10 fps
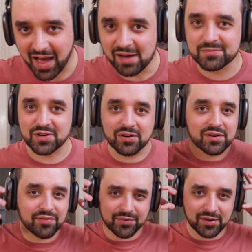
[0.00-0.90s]
I'm starting to
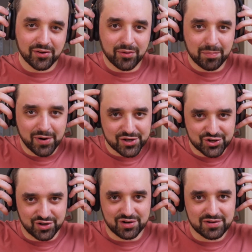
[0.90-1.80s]
feel the
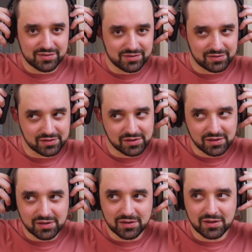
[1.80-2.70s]
pressure.
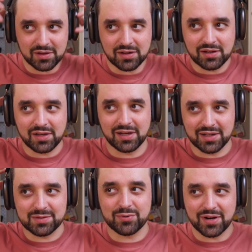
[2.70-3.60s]
It
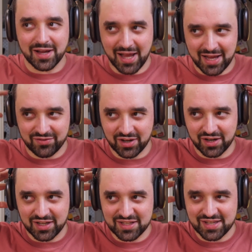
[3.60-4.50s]
is pretty heavy.
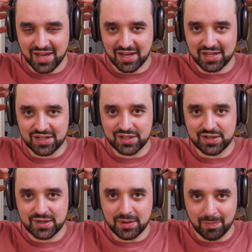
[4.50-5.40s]
It's like
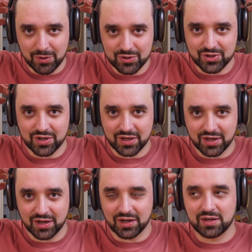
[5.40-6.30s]
pushing
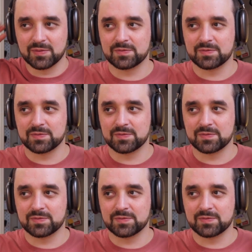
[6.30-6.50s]
here.